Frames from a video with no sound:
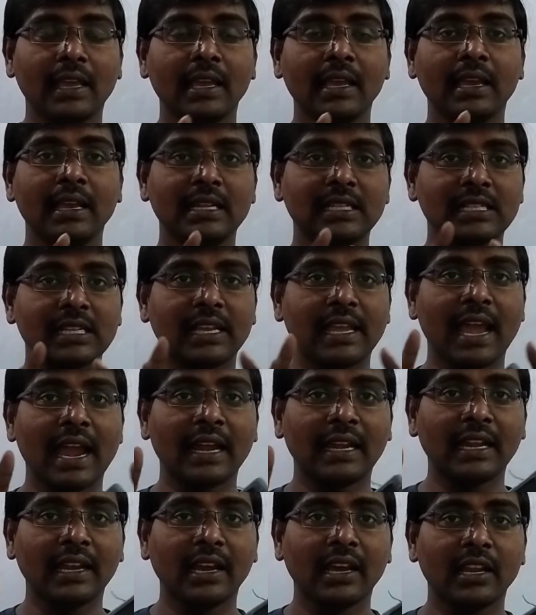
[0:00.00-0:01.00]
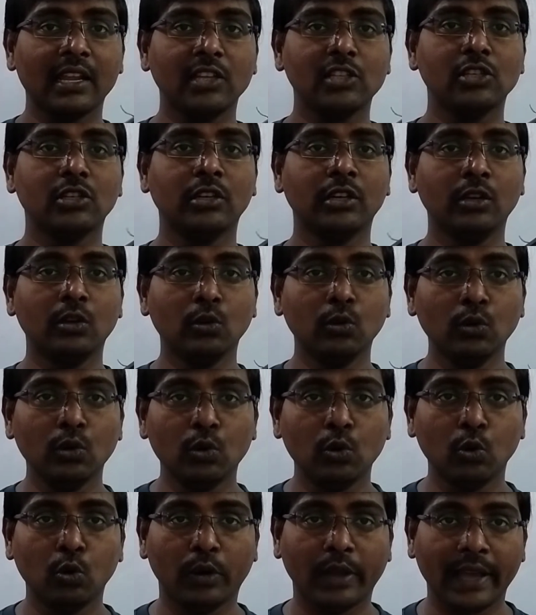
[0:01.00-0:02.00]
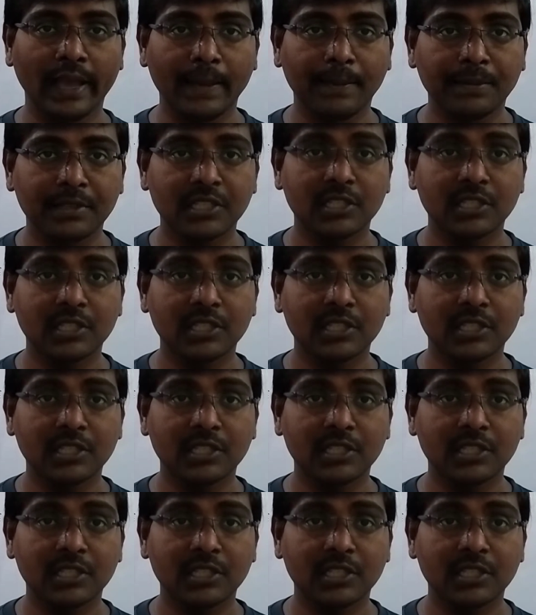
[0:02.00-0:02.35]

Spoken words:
is categorized into two types.